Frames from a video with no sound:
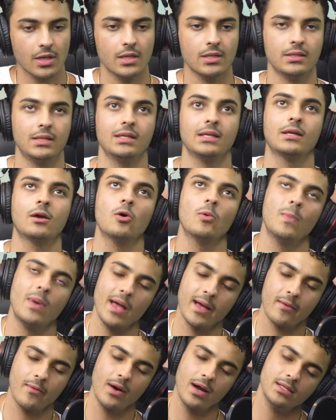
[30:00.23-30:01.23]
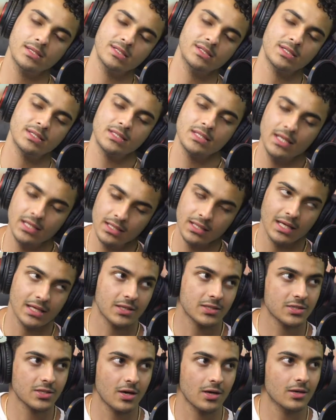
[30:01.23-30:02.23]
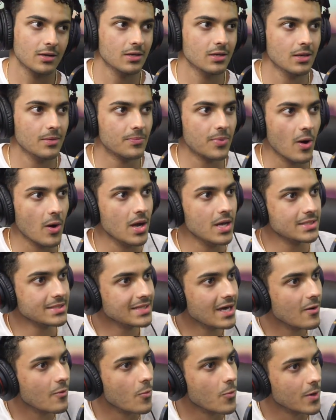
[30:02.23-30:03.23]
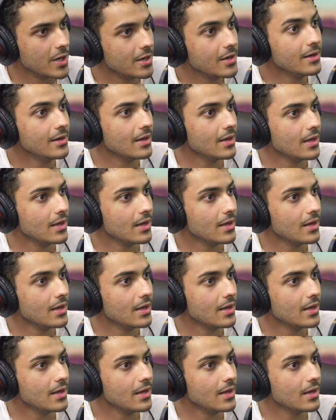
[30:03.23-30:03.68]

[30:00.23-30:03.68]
they go back right into the scene and like, bro, isn't that weird?